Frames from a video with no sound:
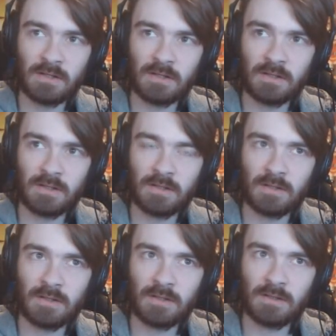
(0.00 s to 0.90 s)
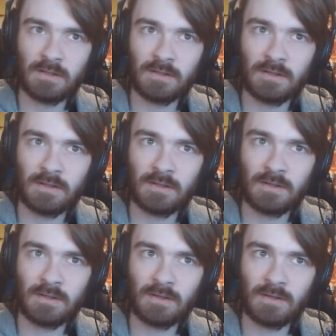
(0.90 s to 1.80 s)

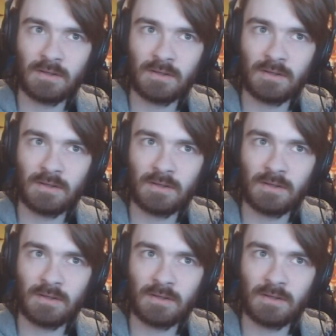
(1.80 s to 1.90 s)
Nobody speaks.